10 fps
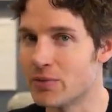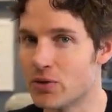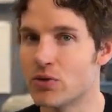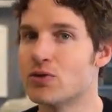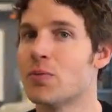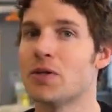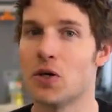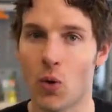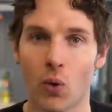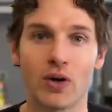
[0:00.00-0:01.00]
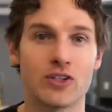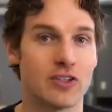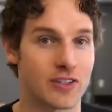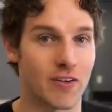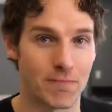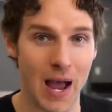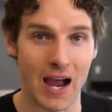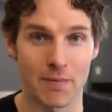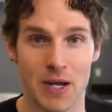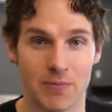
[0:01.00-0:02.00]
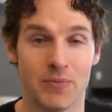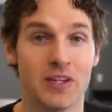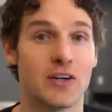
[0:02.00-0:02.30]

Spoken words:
to some of the origins of back pain.